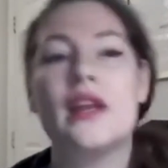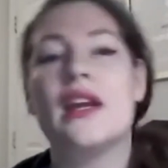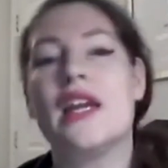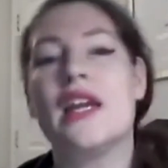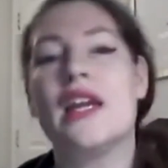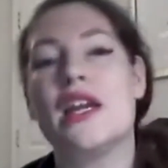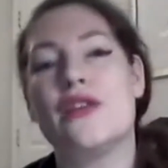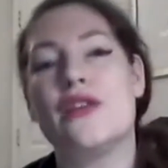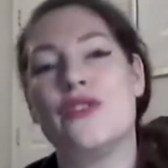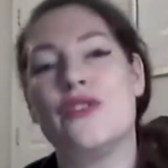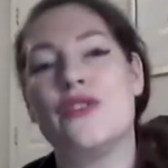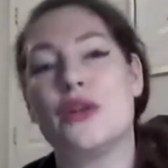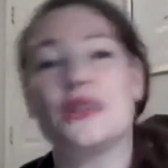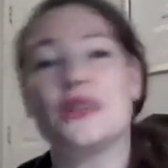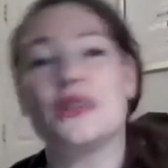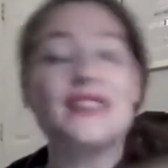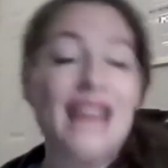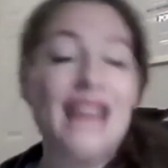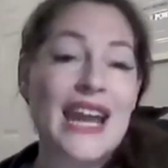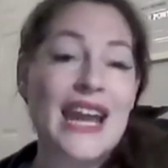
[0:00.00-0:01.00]
If
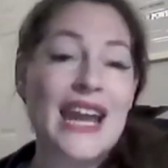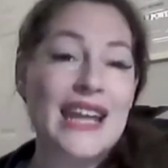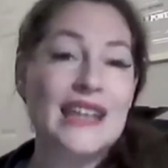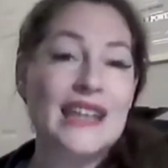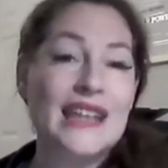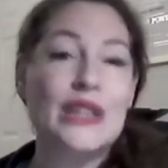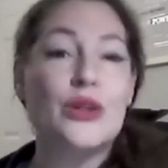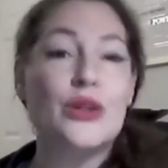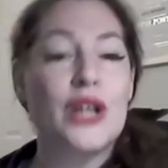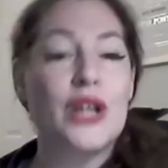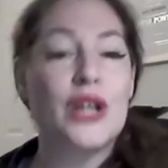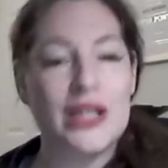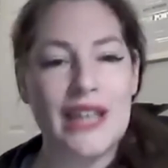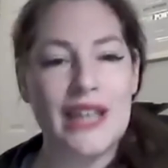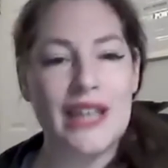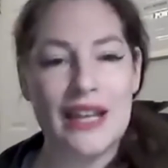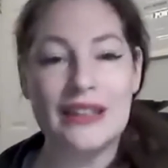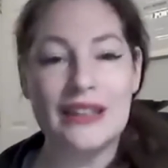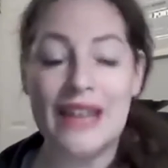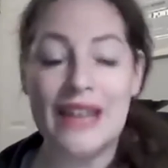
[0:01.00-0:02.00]
you're late, you could
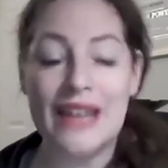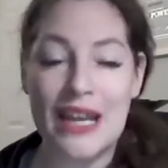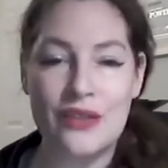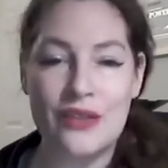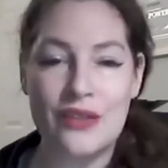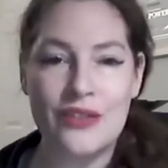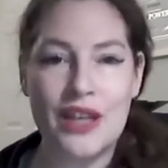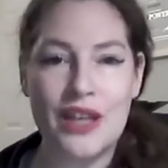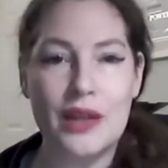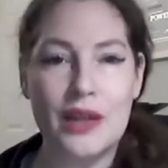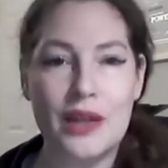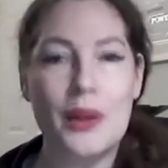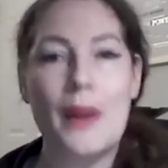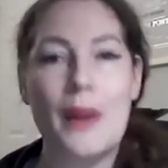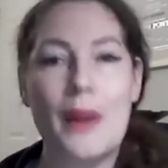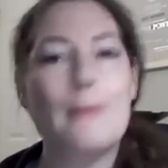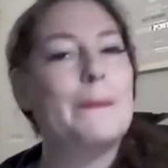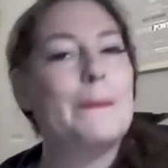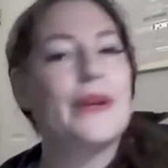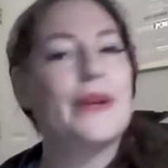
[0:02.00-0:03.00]
get a late fee,
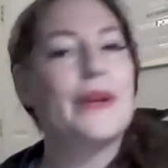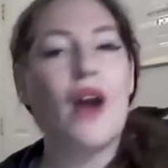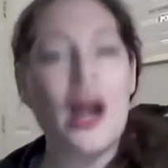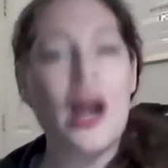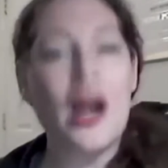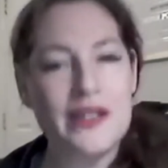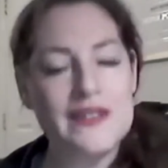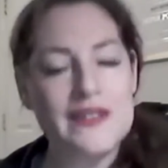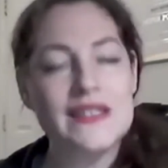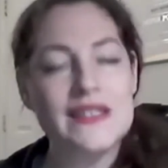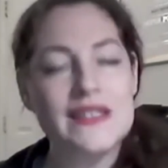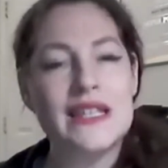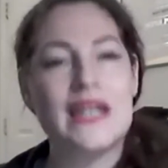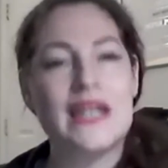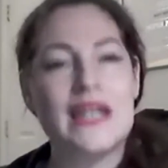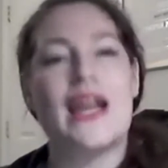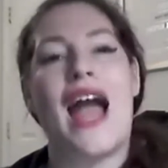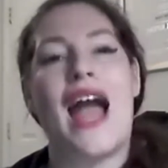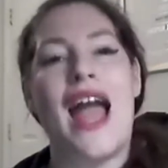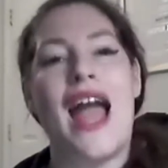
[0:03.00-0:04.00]
but
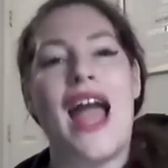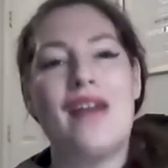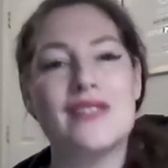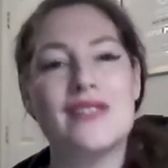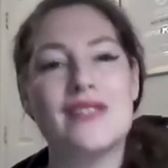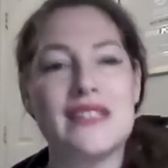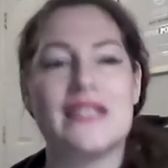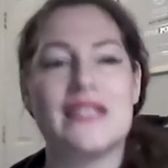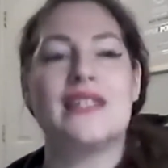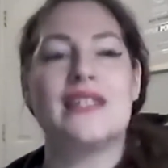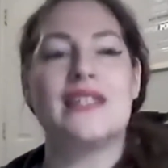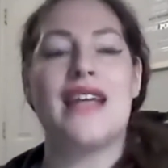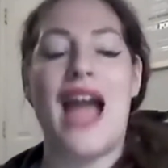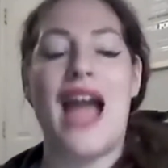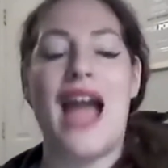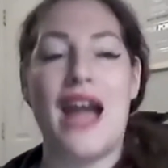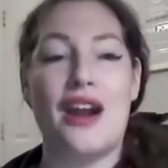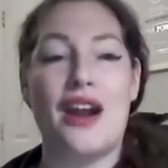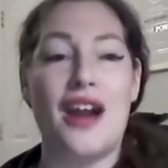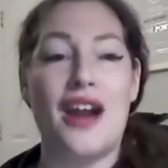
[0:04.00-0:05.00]
honestly, I haven't seen the
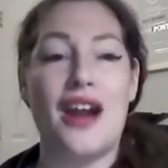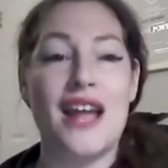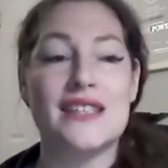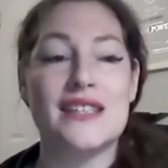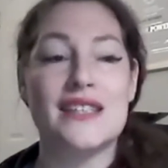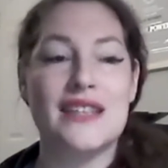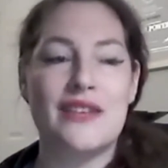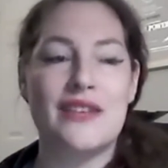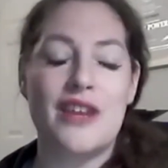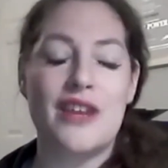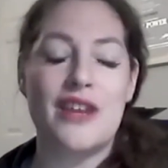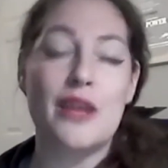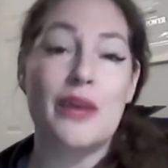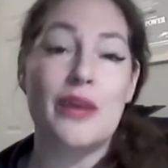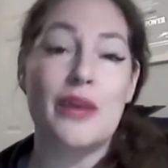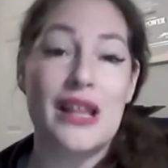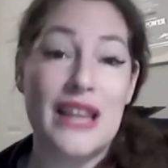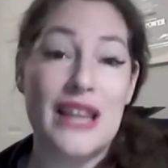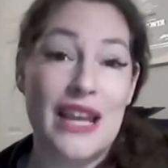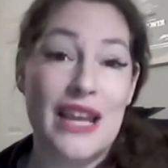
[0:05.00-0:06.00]
IRS give
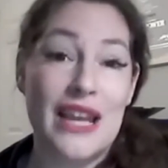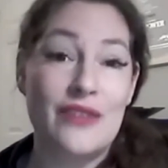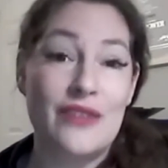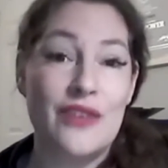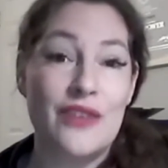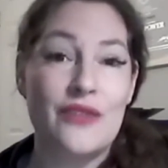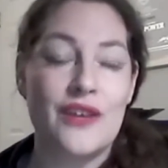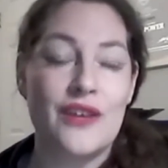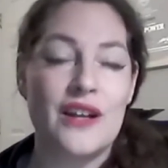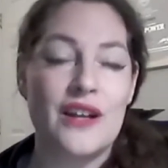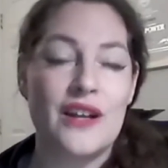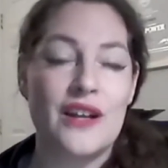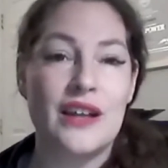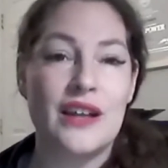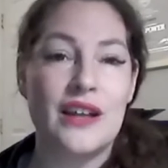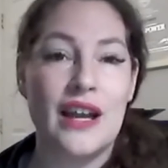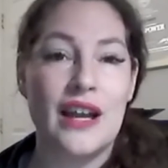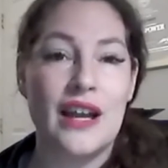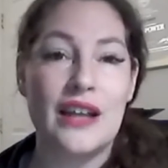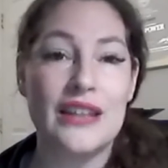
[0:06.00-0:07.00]
anyone a late fee for
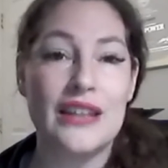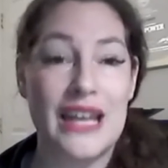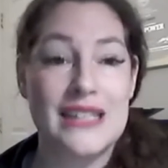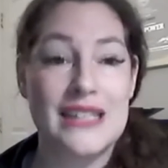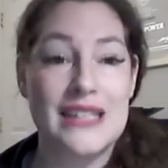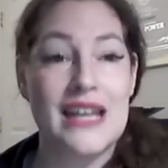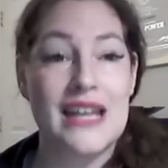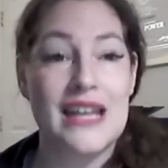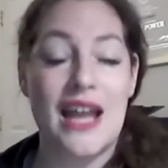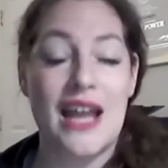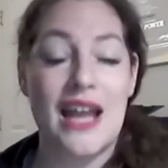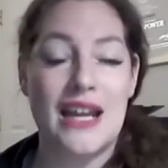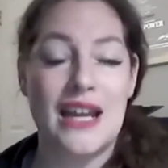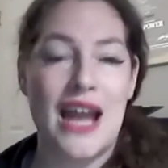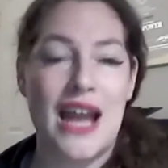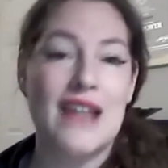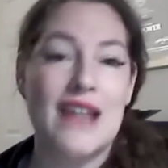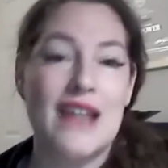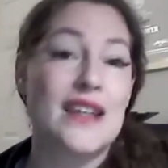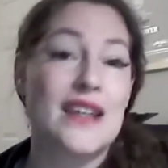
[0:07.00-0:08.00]
a late
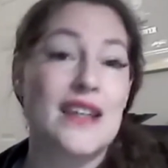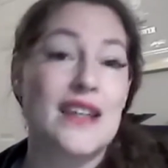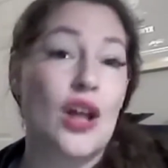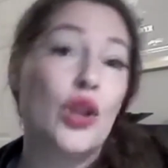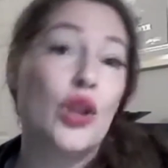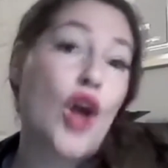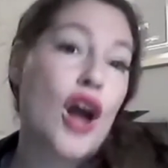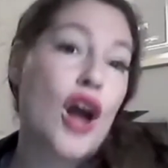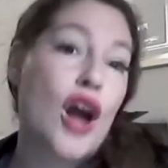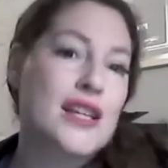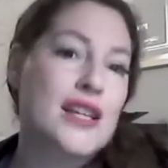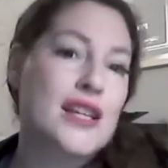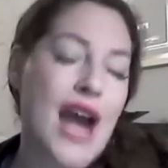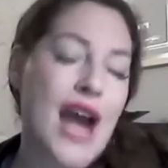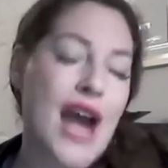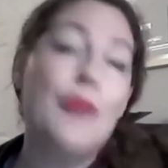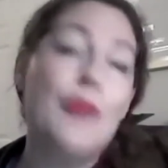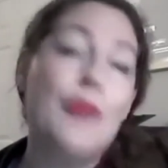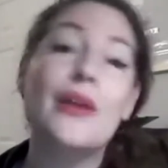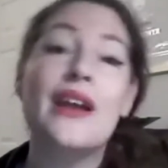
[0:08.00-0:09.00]
1099 in a long
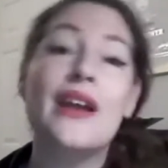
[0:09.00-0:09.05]
time.